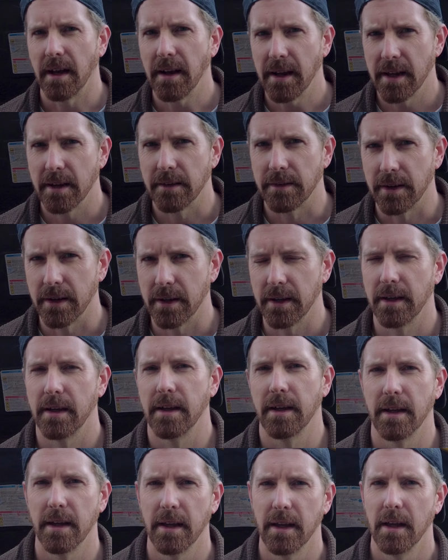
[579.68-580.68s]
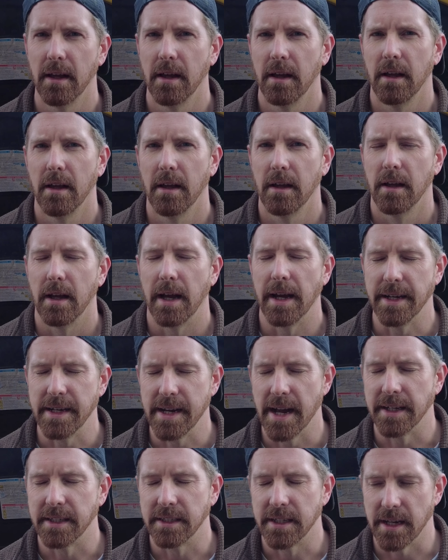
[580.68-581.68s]
I have
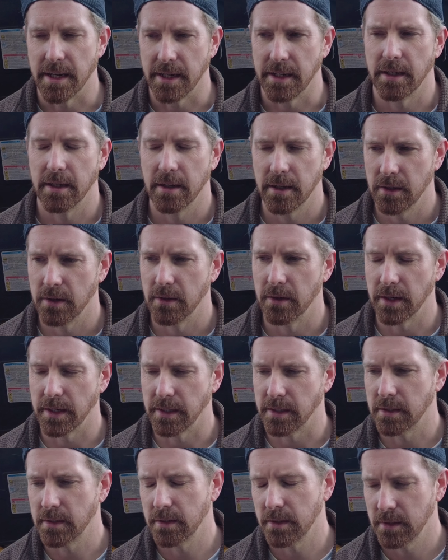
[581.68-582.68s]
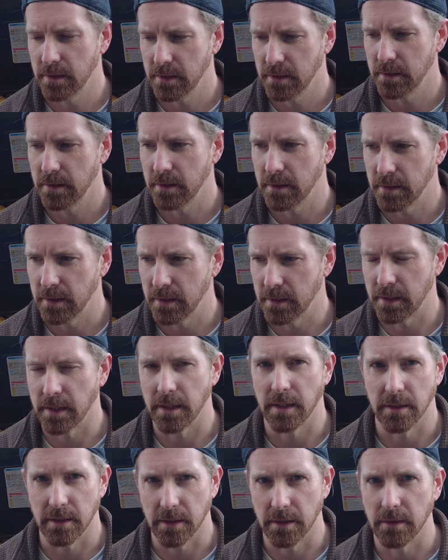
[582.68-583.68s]
ADHD, or at least I
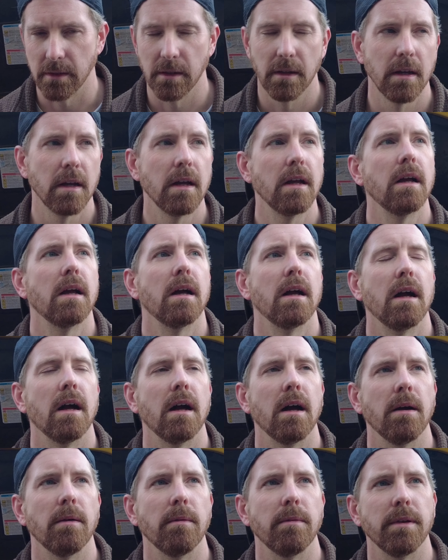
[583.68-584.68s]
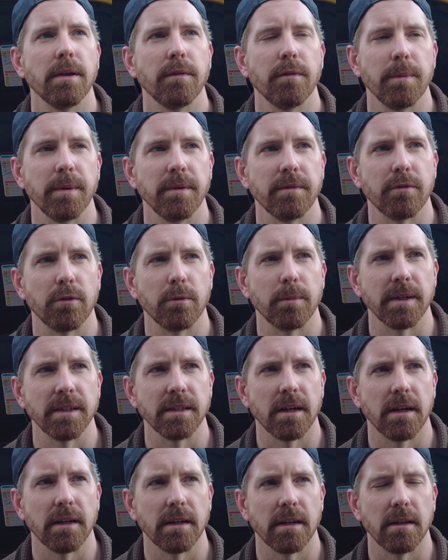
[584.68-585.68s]
think I do. I've never been formally
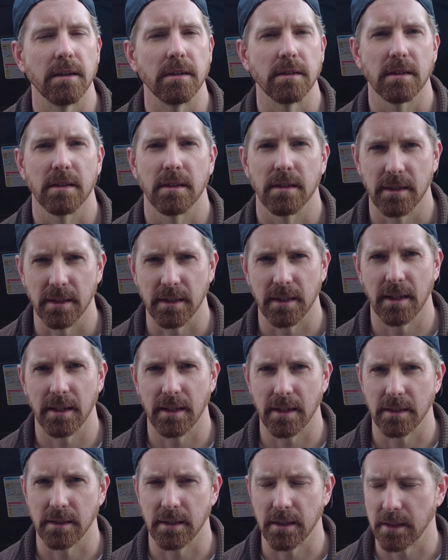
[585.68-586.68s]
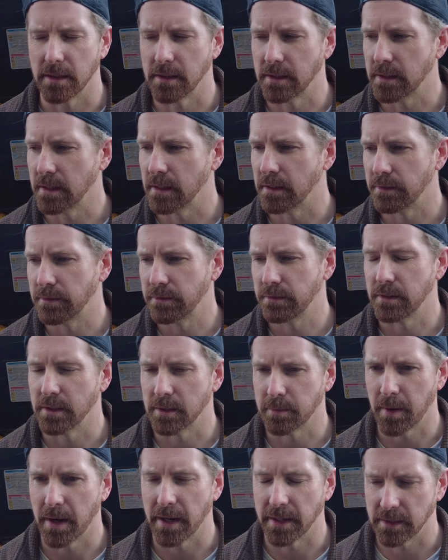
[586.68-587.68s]
diagnosed. Dyslexic and stuff,
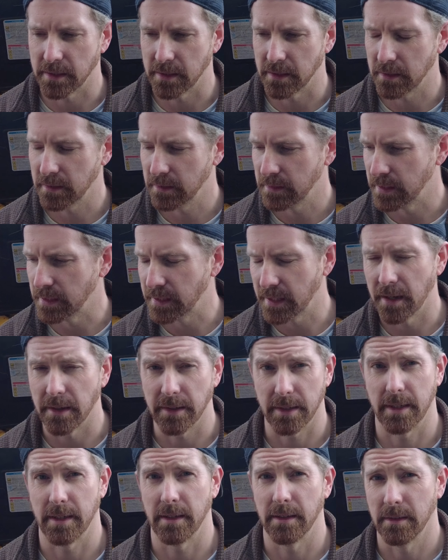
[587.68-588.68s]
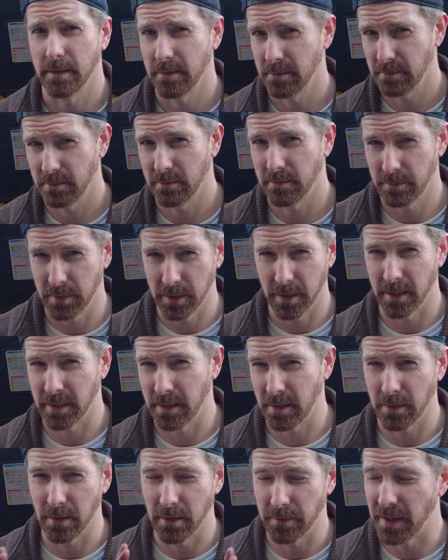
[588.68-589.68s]
dyspraxic, dyscalcular, but I
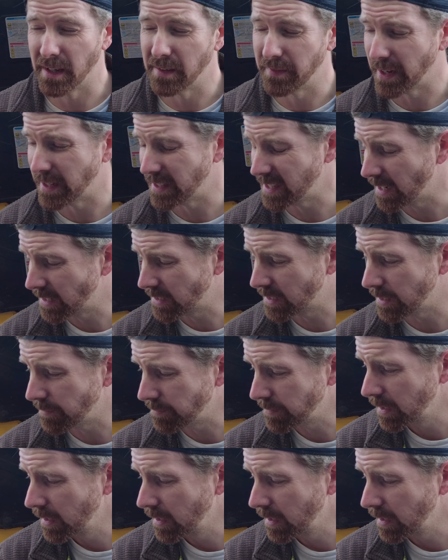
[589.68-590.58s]
don't know if I have ADHD.